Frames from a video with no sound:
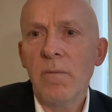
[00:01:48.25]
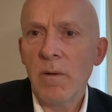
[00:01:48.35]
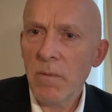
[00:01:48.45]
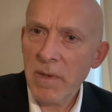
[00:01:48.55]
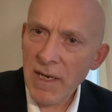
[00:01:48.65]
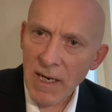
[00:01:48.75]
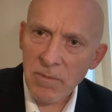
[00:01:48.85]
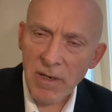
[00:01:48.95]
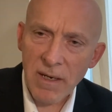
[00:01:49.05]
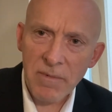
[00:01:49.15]
when we meet
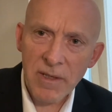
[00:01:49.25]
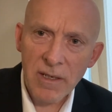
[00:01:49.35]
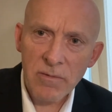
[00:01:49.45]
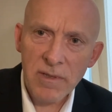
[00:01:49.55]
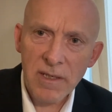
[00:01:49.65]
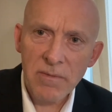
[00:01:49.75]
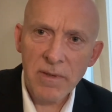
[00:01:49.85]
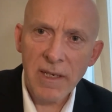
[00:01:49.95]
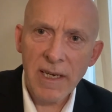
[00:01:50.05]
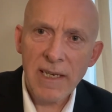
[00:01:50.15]
Abraham in the Old
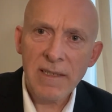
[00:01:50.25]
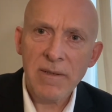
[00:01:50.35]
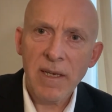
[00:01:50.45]
Testament, he